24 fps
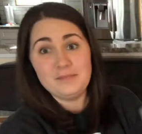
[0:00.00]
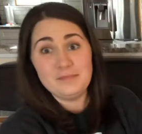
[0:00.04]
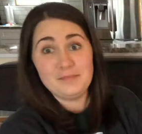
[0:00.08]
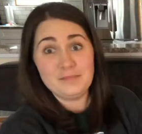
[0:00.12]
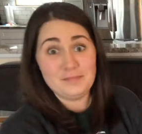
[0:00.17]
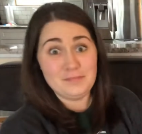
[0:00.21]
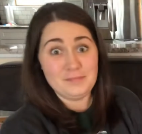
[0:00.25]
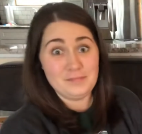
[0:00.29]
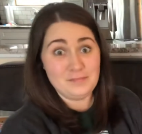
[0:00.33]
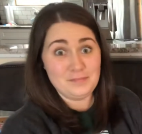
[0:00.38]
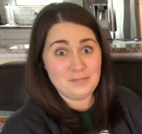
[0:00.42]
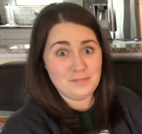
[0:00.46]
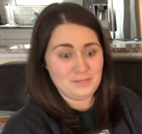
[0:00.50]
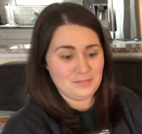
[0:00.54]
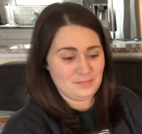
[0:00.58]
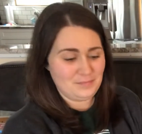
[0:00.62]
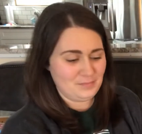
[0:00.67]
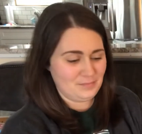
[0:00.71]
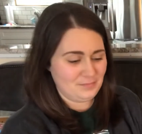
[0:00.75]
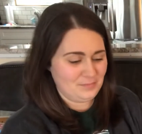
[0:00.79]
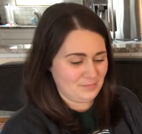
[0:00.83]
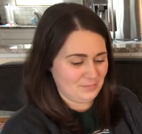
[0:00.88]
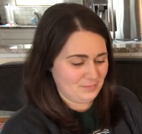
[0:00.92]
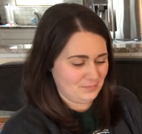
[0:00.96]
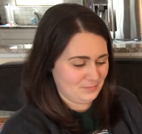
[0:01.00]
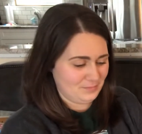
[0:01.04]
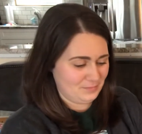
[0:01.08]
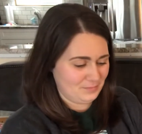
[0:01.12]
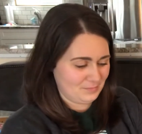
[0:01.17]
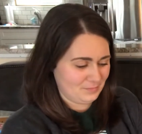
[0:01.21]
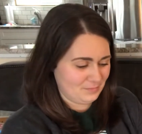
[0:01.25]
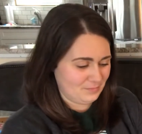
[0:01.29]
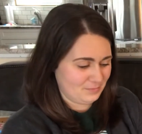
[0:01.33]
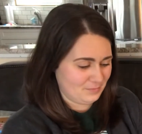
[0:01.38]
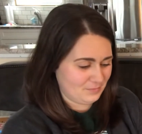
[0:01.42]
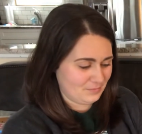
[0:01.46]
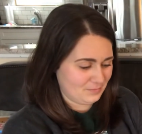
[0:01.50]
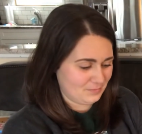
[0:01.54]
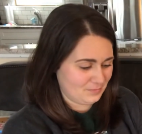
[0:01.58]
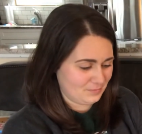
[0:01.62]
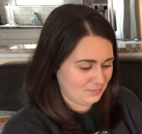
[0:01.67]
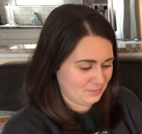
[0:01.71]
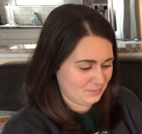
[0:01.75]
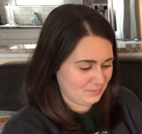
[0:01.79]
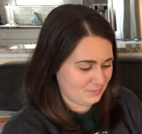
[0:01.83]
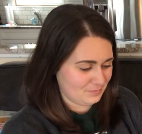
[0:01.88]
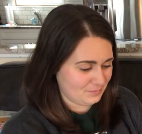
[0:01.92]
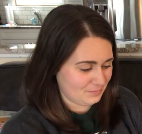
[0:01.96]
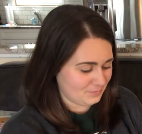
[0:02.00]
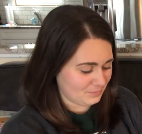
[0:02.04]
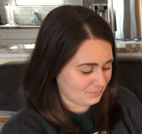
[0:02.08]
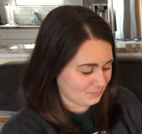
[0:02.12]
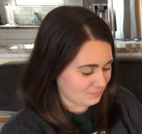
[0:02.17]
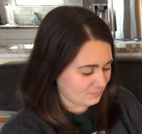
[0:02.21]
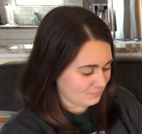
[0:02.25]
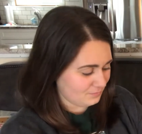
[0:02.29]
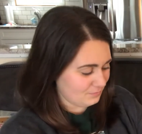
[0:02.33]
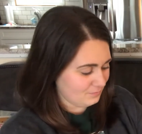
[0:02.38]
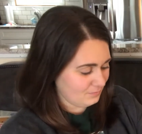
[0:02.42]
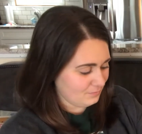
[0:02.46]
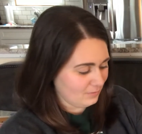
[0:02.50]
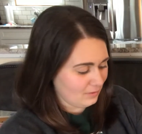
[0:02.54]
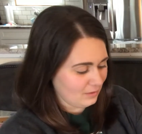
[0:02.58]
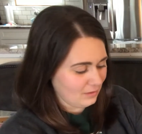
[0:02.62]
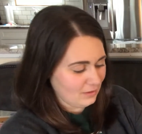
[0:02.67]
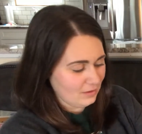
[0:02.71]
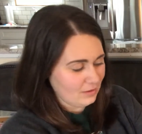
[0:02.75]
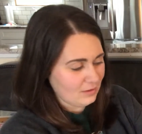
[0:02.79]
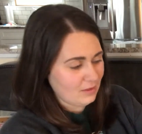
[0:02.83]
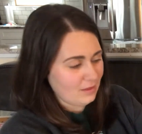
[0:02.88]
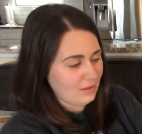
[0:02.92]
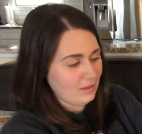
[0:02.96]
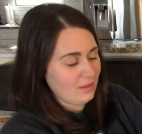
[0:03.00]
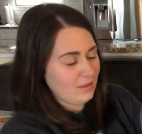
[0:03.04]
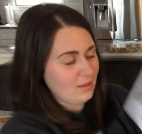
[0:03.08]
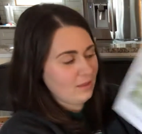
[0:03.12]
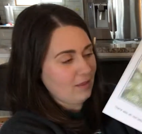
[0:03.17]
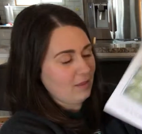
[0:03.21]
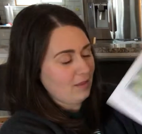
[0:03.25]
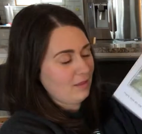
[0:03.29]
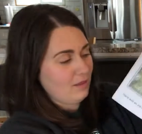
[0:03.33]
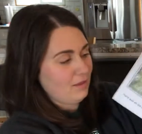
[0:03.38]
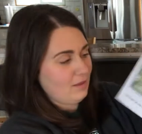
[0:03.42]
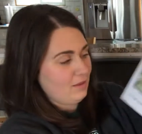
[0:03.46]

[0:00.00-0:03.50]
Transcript: Nobody speaks.